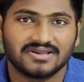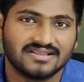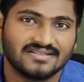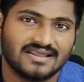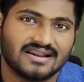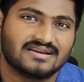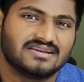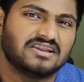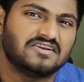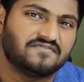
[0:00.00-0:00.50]

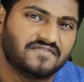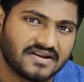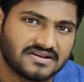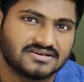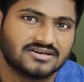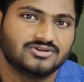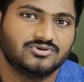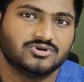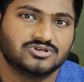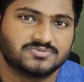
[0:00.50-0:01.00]
plugging that
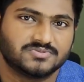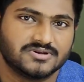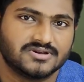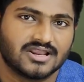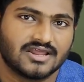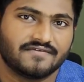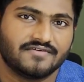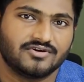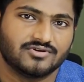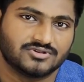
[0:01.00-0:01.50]
infected USB
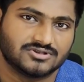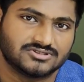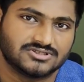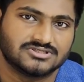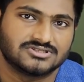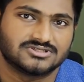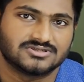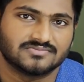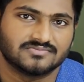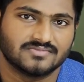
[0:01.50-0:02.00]
drive into
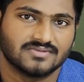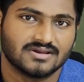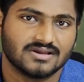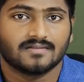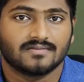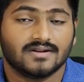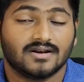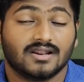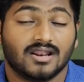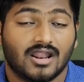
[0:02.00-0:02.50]
the system
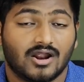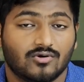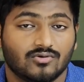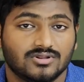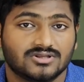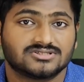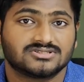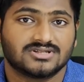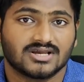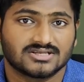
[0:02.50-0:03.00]
that
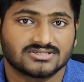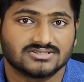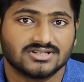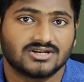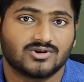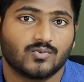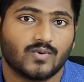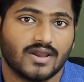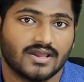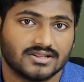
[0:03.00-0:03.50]
allowed the
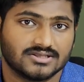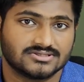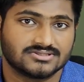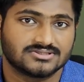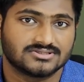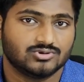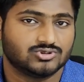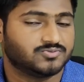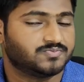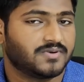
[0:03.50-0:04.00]
Stuxnet
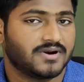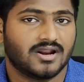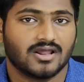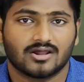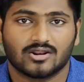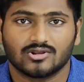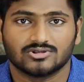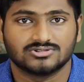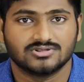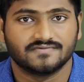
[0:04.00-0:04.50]
virus to
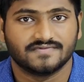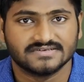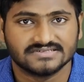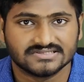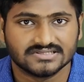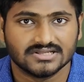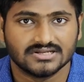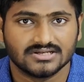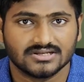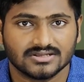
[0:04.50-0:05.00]
spread across the
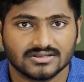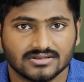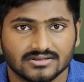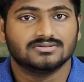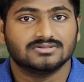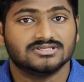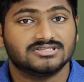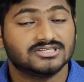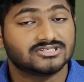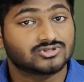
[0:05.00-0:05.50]
facility.
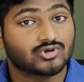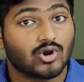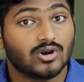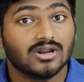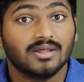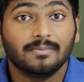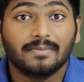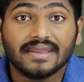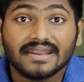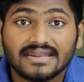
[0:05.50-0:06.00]
This is
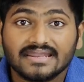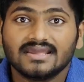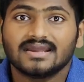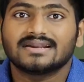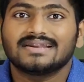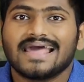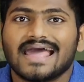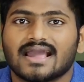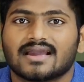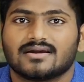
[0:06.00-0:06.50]
called a baiting
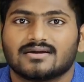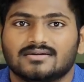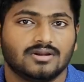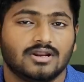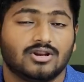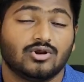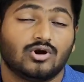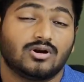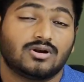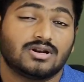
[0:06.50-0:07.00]
attack.
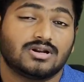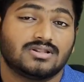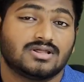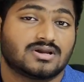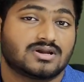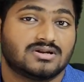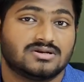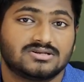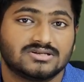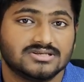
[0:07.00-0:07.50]
It halted
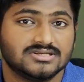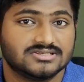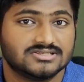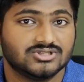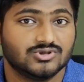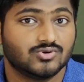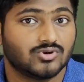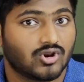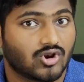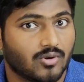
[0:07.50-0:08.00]
the
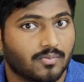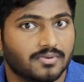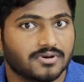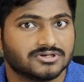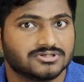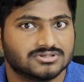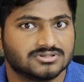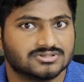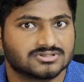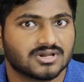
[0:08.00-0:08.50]
country's nuclear
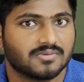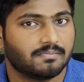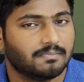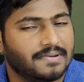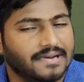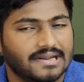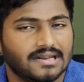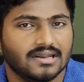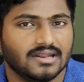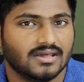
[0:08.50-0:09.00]

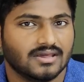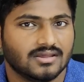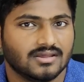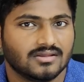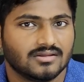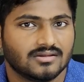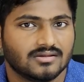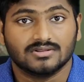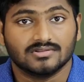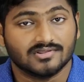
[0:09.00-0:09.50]
operations
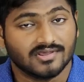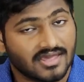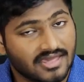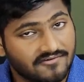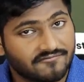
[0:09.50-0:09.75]
completely. The